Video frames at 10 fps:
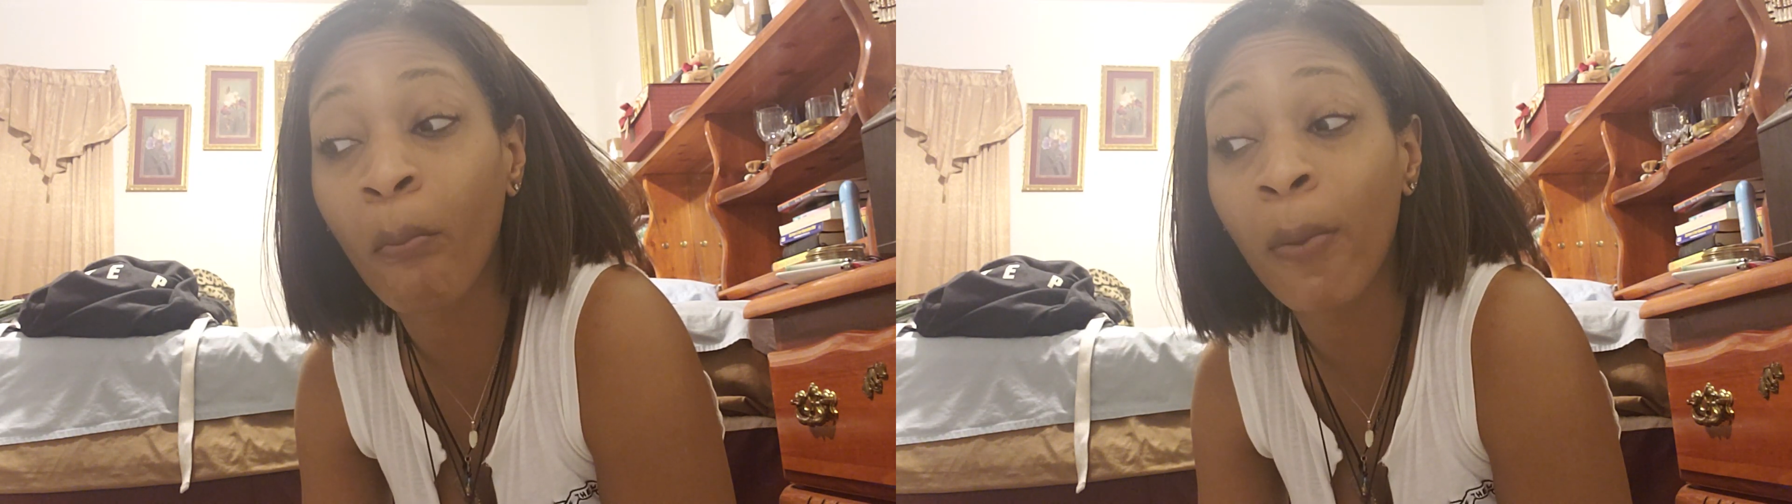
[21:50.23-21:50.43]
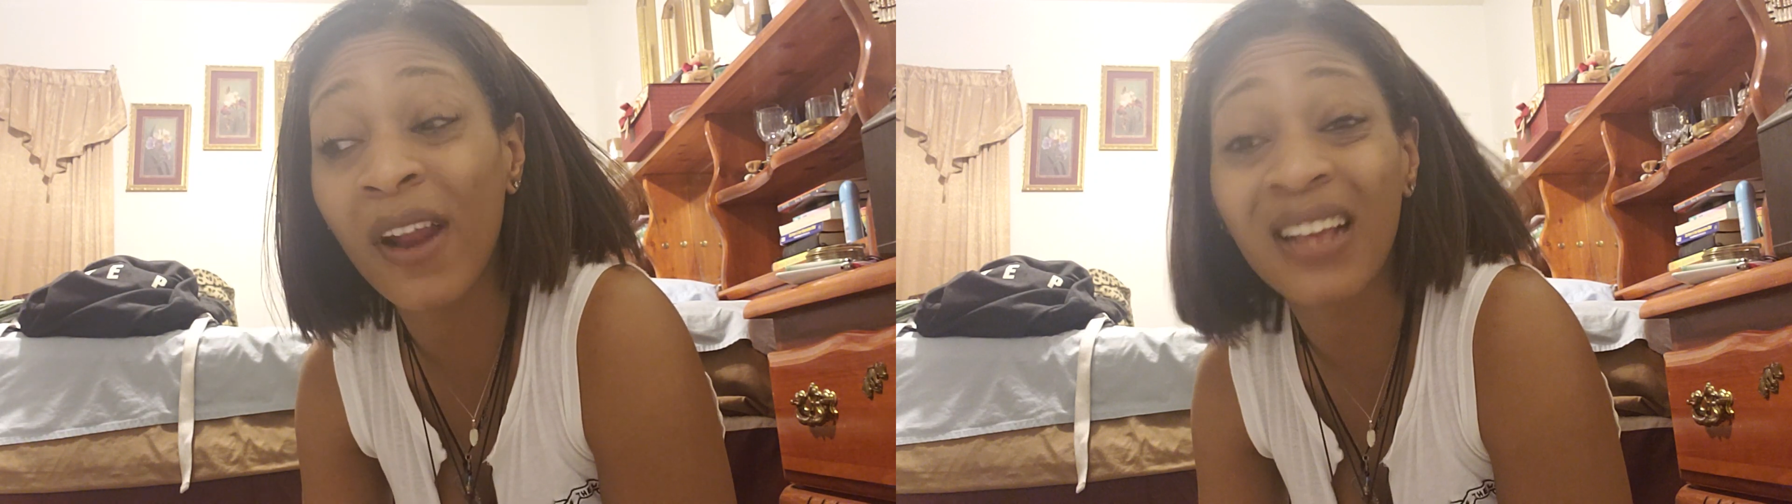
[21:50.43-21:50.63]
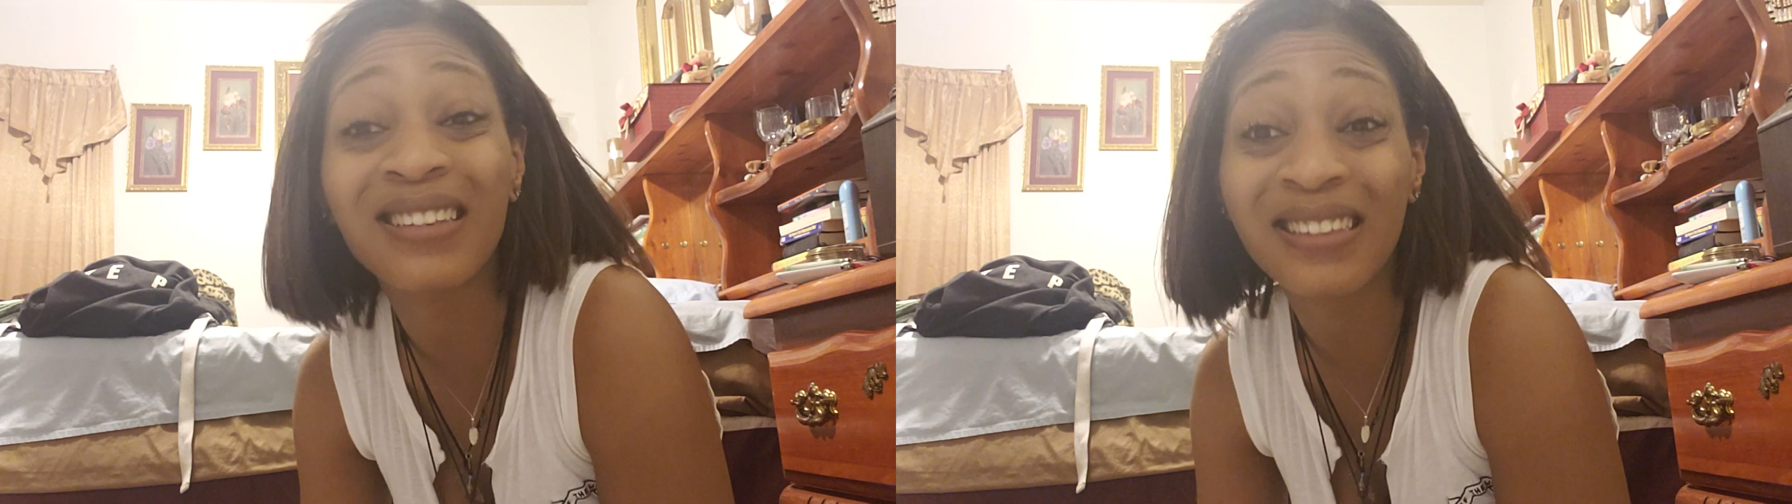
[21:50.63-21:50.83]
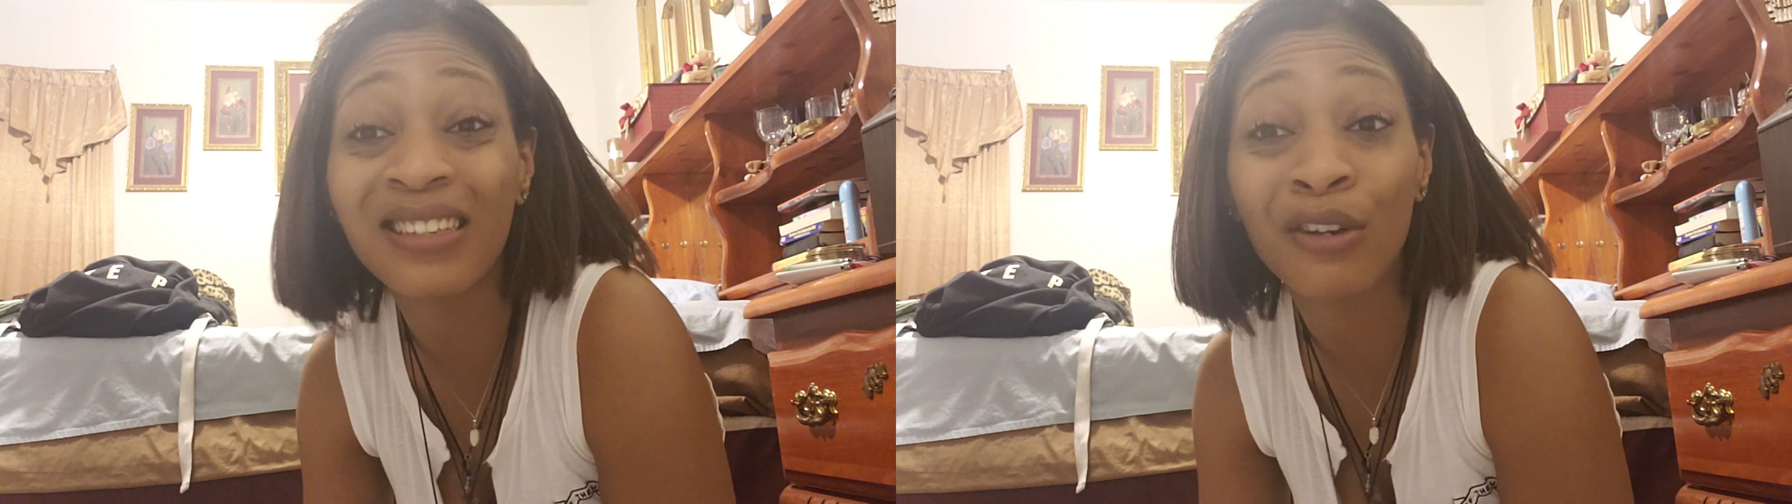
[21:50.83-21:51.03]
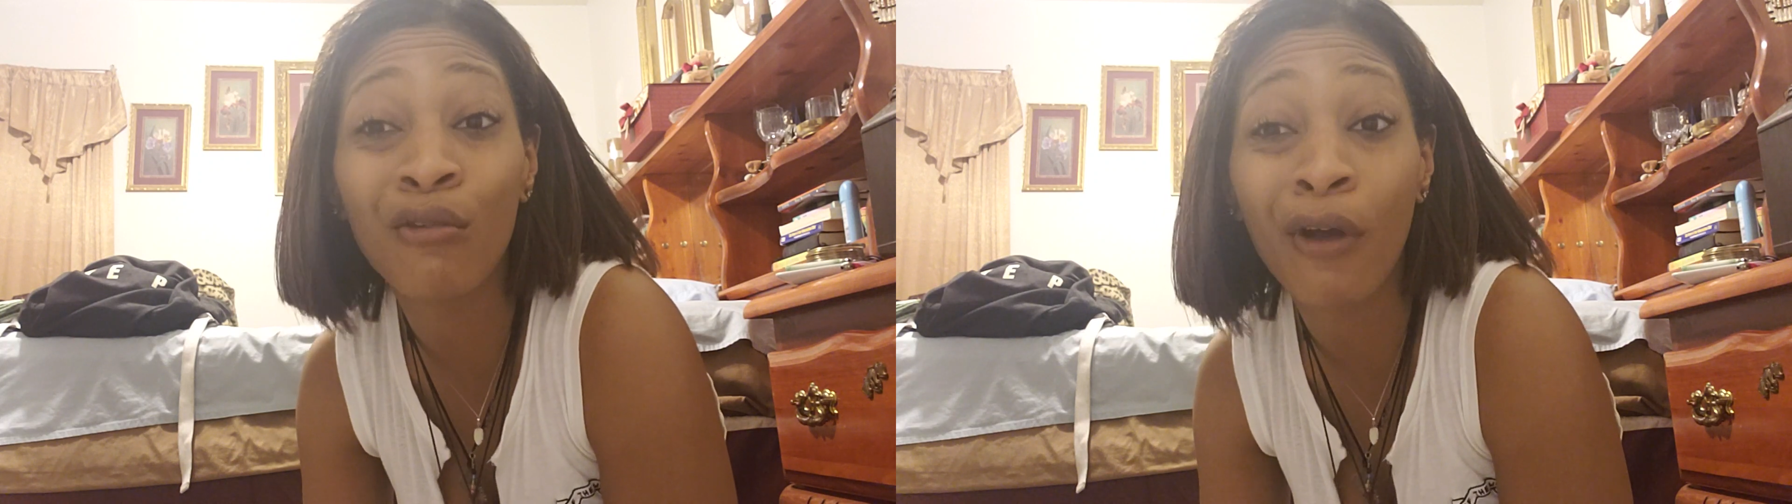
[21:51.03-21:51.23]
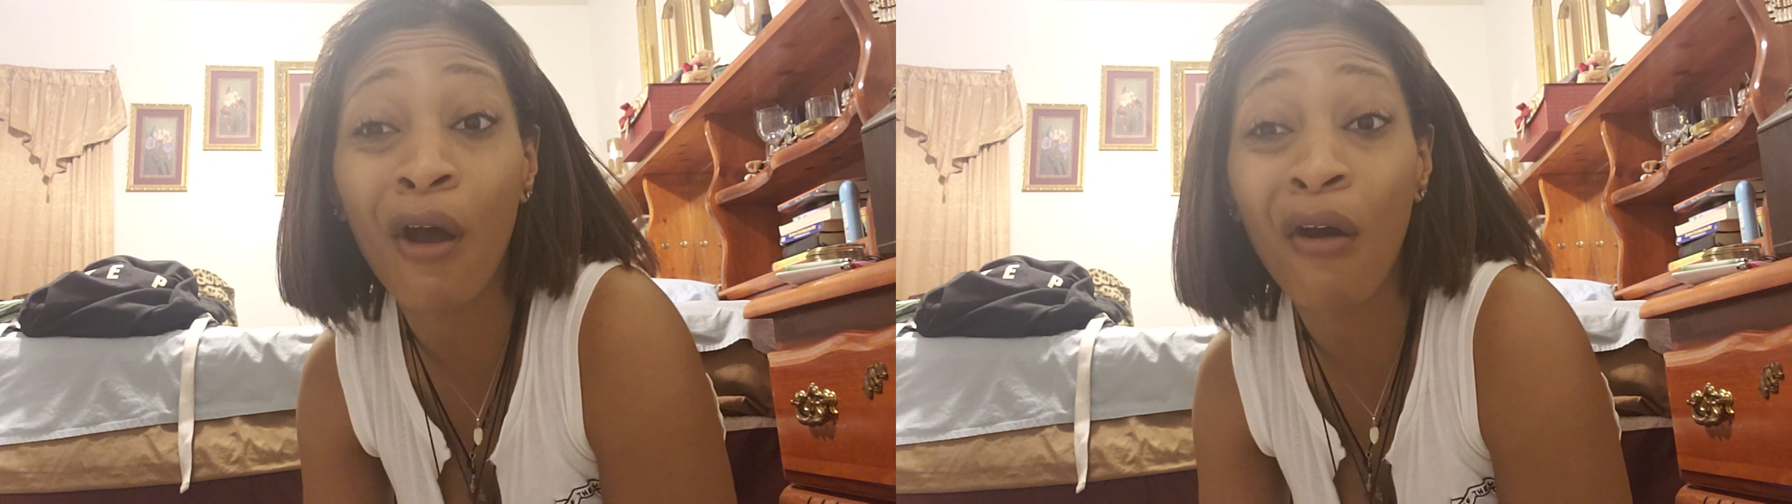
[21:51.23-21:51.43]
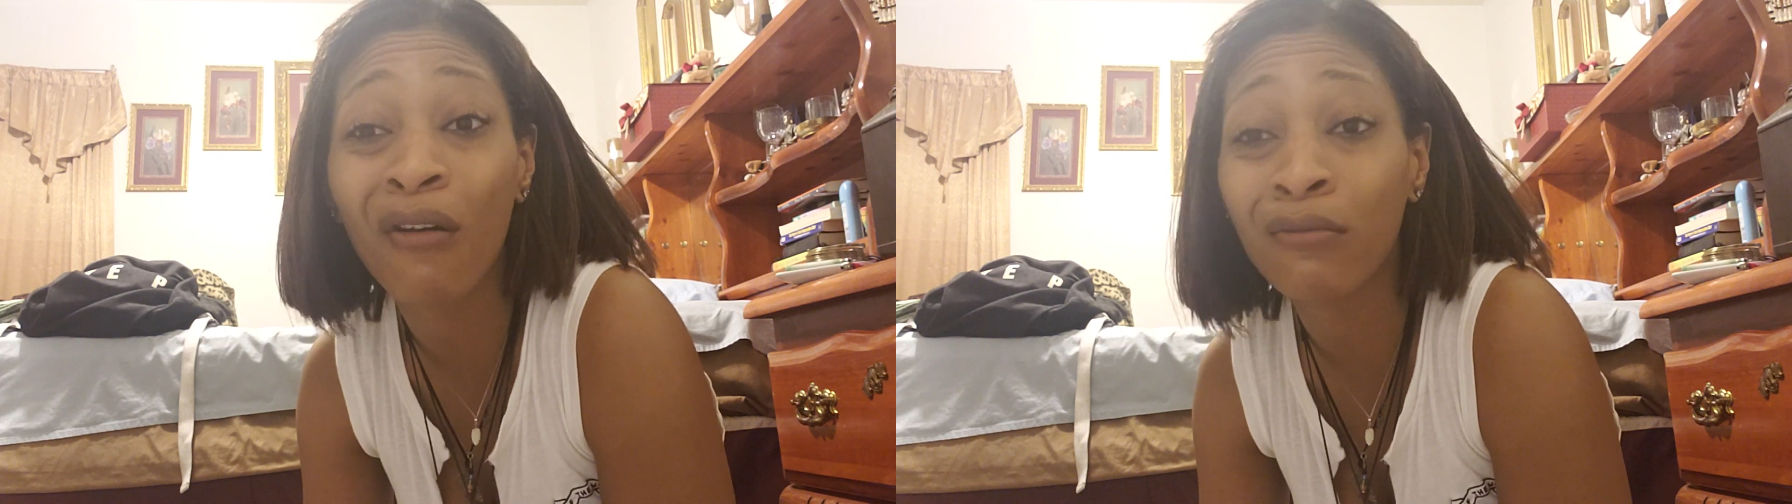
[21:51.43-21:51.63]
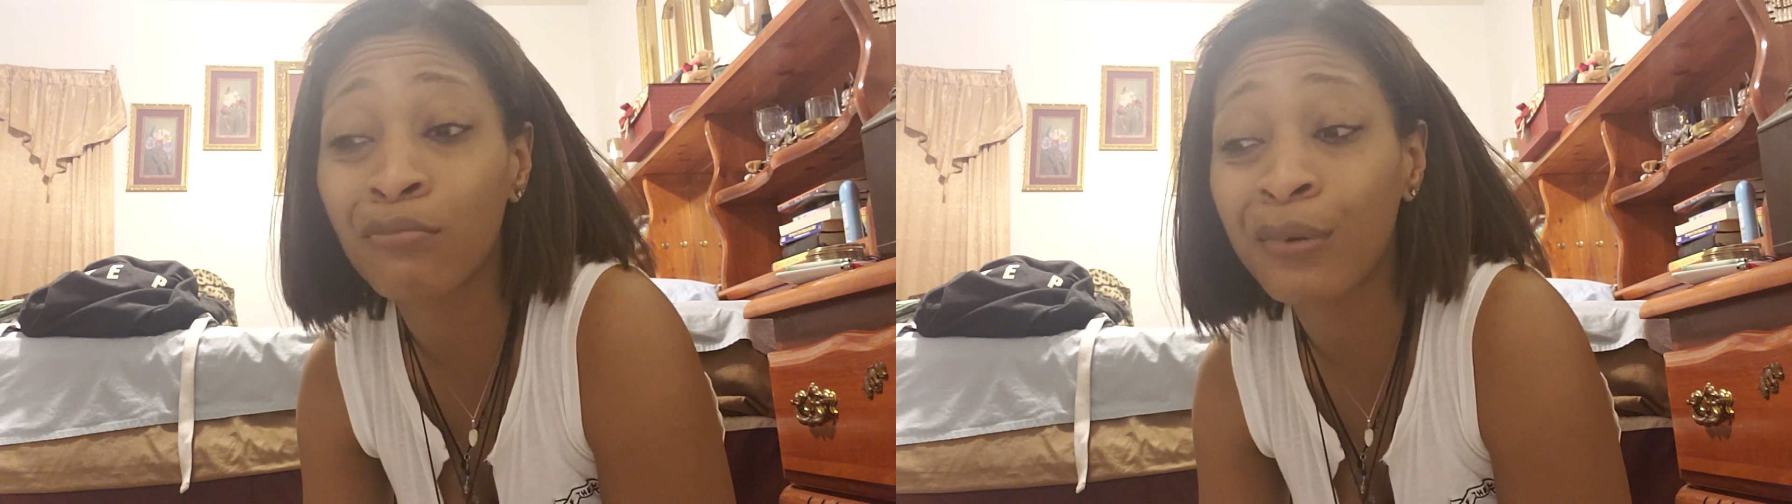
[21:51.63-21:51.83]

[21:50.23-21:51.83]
but I still go